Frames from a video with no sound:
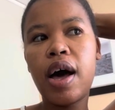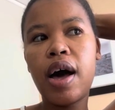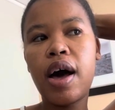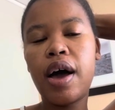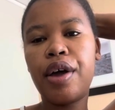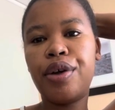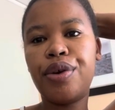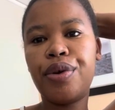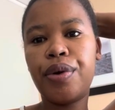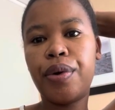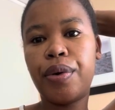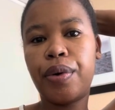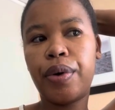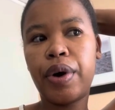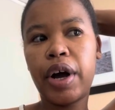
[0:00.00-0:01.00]
I
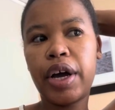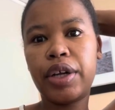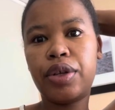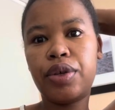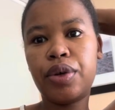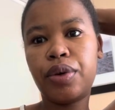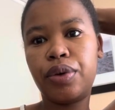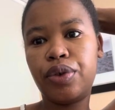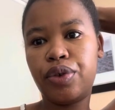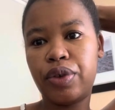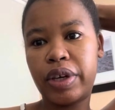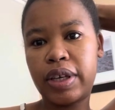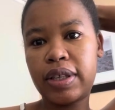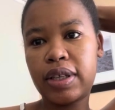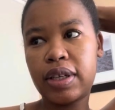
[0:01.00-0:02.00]
know I told you
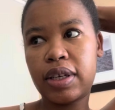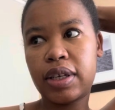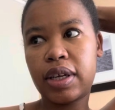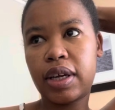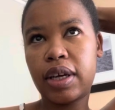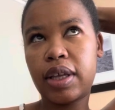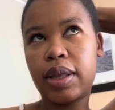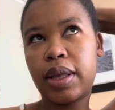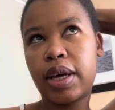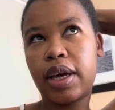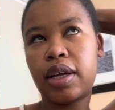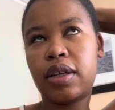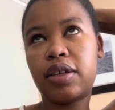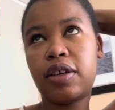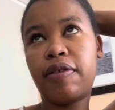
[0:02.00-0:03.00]
yesterday
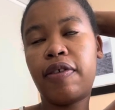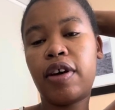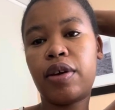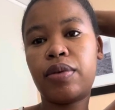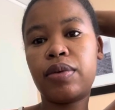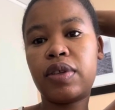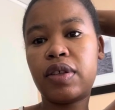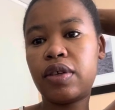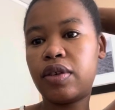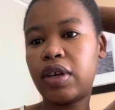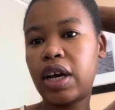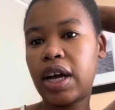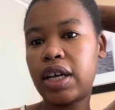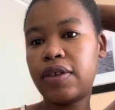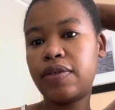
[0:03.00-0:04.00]
that if I don't see you
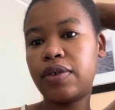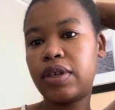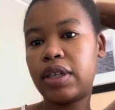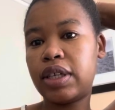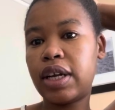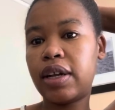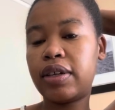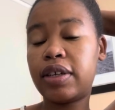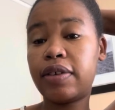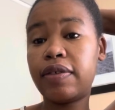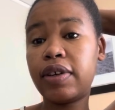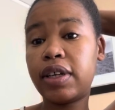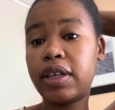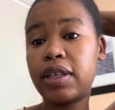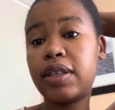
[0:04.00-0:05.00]
guys for dinner, I'll
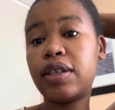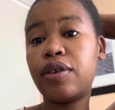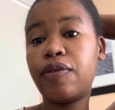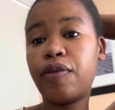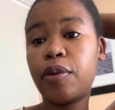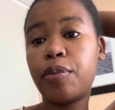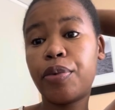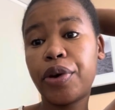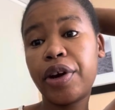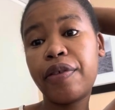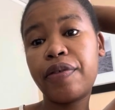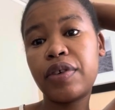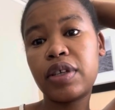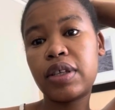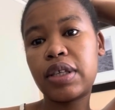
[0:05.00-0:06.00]
definitely see you for
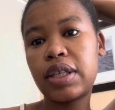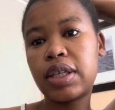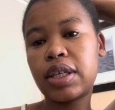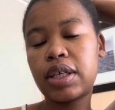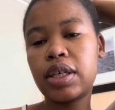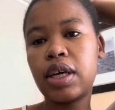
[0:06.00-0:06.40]
breakfast.